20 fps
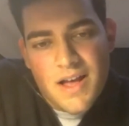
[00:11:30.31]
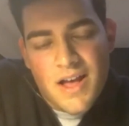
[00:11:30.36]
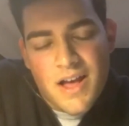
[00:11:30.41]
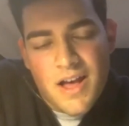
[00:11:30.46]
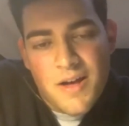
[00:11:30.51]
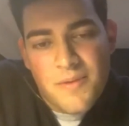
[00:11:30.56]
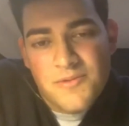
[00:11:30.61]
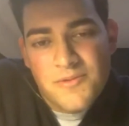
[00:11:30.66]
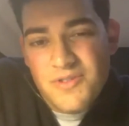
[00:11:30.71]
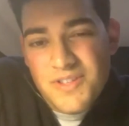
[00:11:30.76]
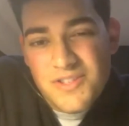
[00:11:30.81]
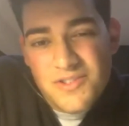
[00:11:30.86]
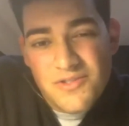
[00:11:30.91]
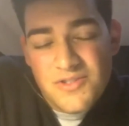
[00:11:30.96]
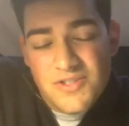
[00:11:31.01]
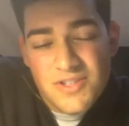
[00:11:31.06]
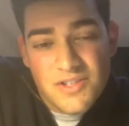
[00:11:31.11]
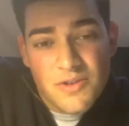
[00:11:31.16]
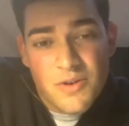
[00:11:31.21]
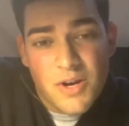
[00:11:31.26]
And so
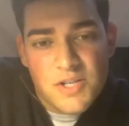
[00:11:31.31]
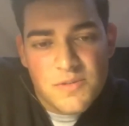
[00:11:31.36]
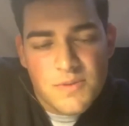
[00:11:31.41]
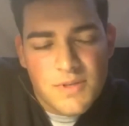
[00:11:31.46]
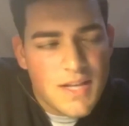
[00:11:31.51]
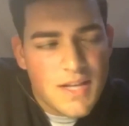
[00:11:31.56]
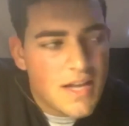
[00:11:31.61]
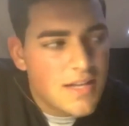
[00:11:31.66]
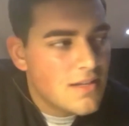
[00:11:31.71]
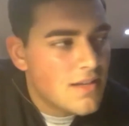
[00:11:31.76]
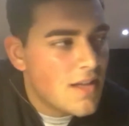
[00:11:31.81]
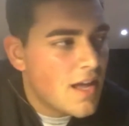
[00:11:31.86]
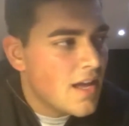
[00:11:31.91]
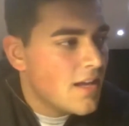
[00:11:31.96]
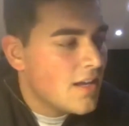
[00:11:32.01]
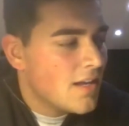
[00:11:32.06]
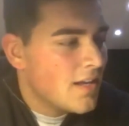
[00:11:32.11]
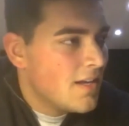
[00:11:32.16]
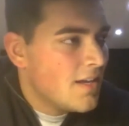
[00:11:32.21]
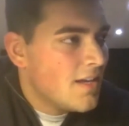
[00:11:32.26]
you asked me day to
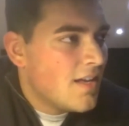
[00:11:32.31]
day.